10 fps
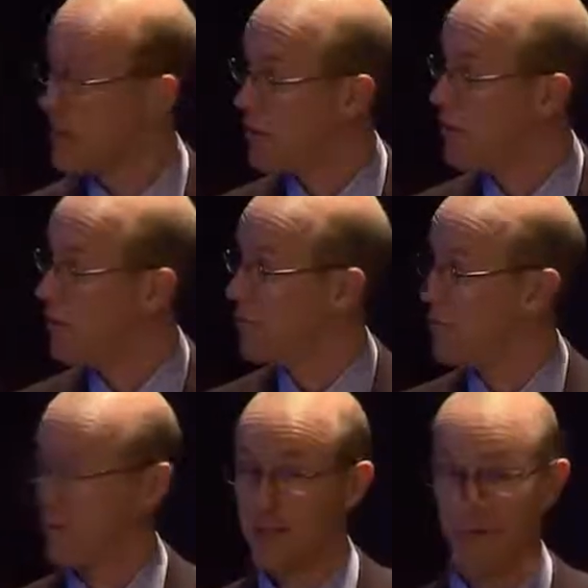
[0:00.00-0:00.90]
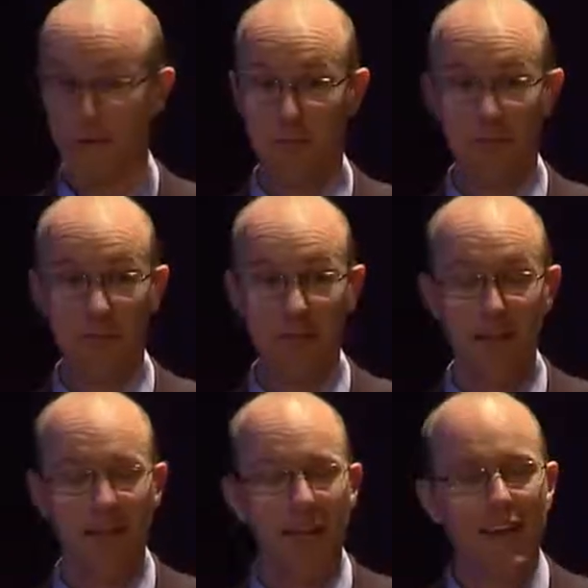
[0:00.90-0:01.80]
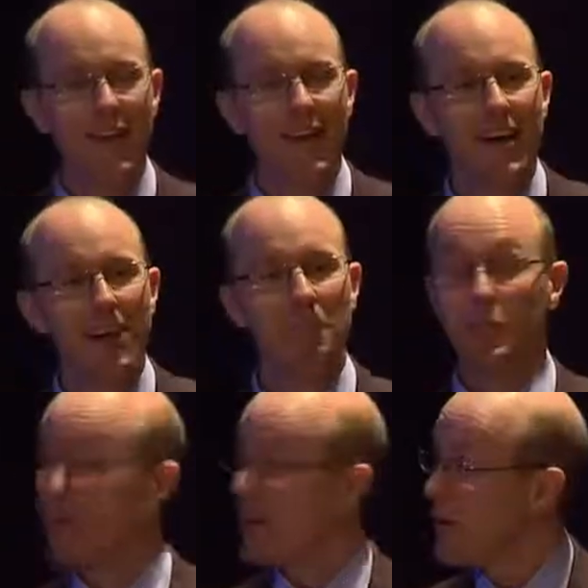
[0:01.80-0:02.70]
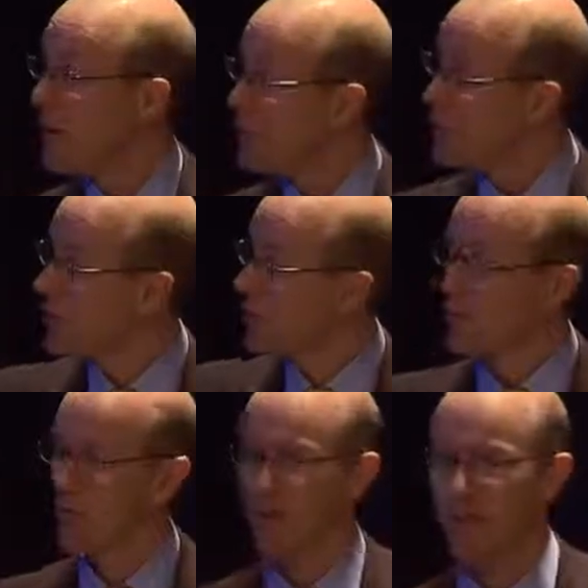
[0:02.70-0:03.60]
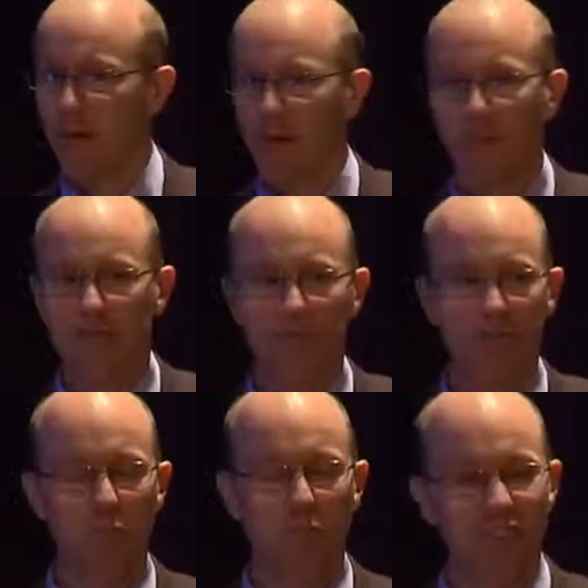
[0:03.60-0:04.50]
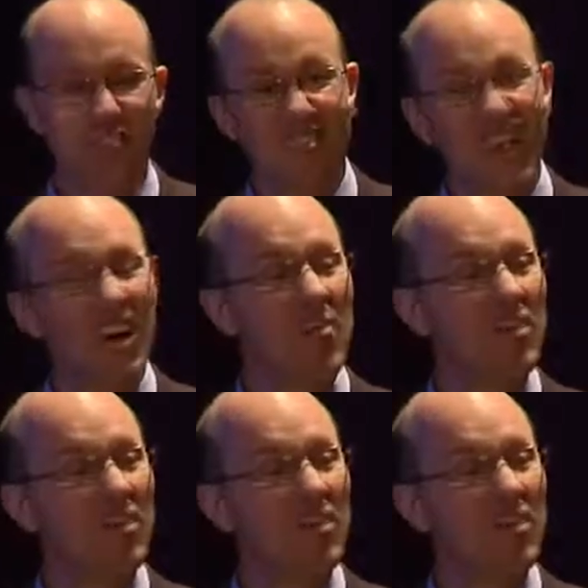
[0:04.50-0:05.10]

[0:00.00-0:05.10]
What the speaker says: I'm going to run through it reasonably quickly. So I'm going to talk a bit about what some of these biases are.